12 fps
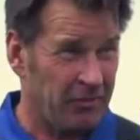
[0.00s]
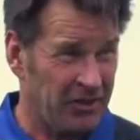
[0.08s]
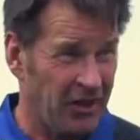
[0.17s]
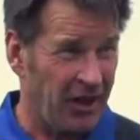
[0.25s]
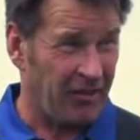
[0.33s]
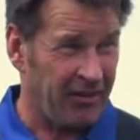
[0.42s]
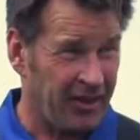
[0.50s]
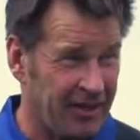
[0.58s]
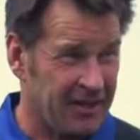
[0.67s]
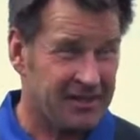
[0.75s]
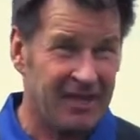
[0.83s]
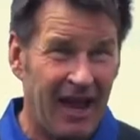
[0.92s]
stop the darn thing,
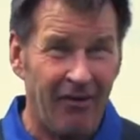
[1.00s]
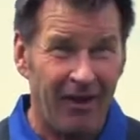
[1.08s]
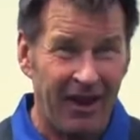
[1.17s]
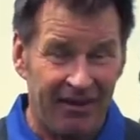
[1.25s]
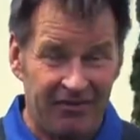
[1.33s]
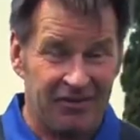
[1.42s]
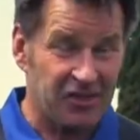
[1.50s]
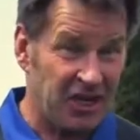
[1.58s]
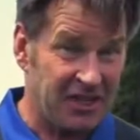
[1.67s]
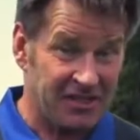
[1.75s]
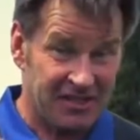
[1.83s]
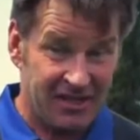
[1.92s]
because now I have to
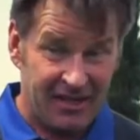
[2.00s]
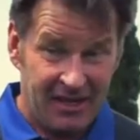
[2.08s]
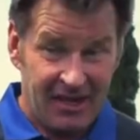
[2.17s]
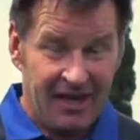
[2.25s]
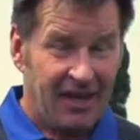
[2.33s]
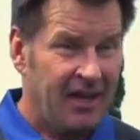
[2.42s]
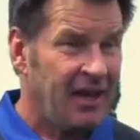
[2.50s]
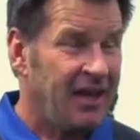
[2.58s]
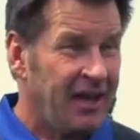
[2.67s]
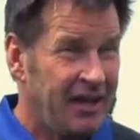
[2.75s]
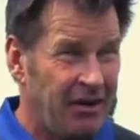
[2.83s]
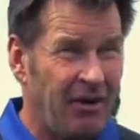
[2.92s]
adjust.
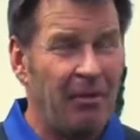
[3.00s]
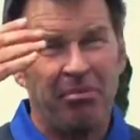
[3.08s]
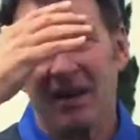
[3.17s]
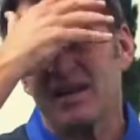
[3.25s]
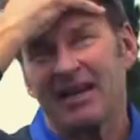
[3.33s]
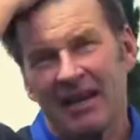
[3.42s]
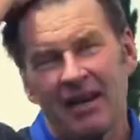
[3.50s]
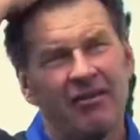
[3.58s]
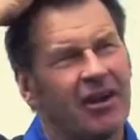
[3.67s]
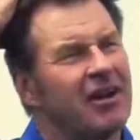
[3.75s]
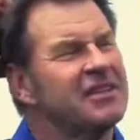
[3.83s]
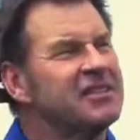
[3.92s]
When I played a year
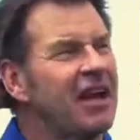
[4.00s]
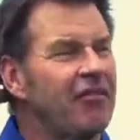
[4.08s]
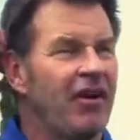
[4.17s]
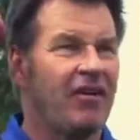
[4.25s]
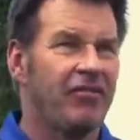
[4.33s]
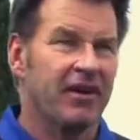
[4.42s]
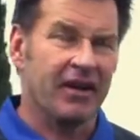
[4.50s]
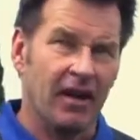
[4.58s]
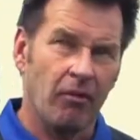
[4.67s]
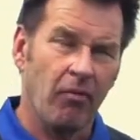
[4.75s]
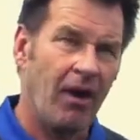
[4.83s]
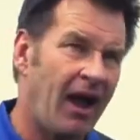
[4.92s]
ago in South
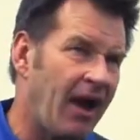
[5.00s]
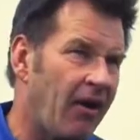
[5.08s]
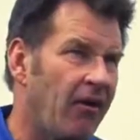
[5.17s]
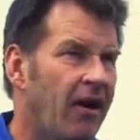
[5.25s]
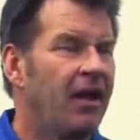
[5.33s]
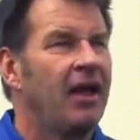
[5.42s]
Africa, wow,